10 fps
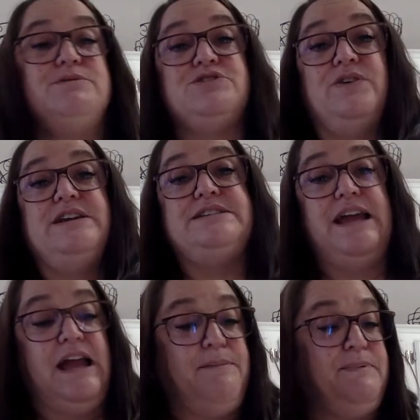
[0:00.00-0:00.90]
was going to
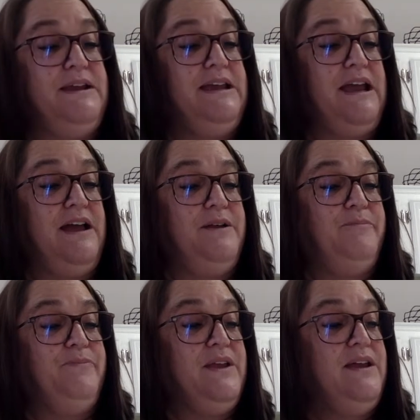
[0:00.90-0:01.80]
happen again.
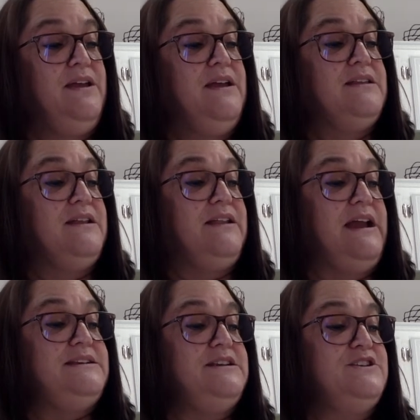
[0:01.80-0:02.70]
The
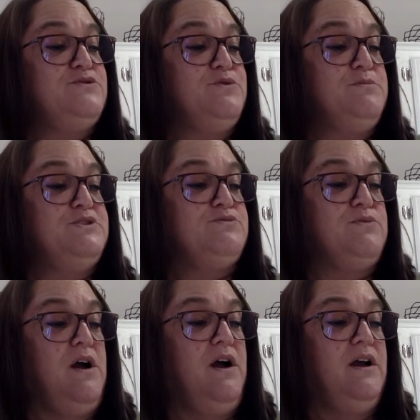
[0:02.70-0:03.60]
light in his room was
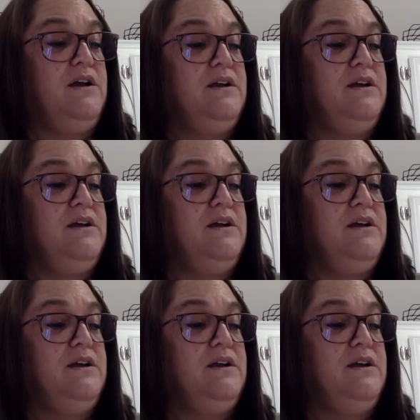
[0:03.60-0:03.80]
wrong.